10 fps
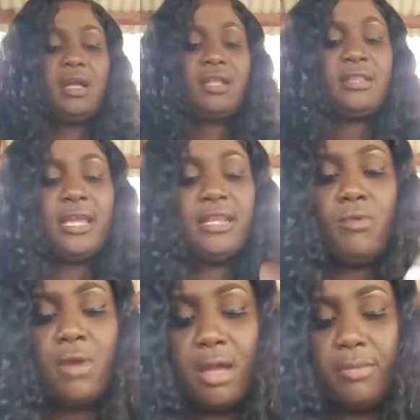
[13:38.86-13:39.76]
hot like they
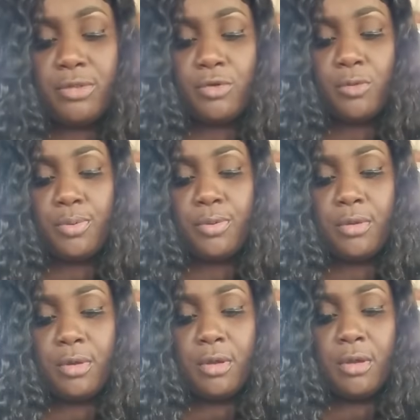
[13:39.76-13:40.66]
want me to.
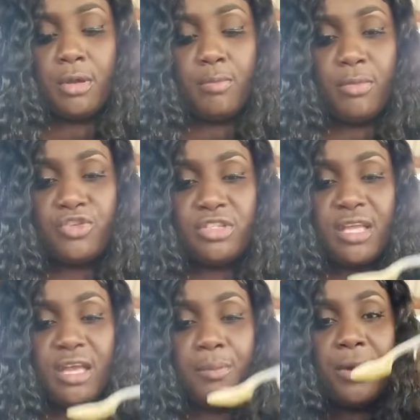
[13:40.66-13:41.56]
But she
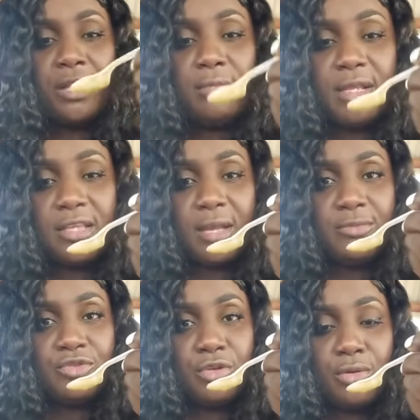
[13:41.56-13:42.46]
said, pat button,
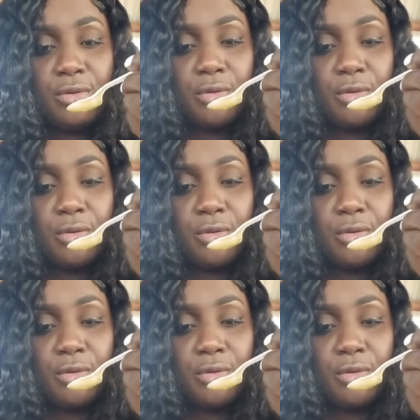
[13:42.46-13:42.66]
so.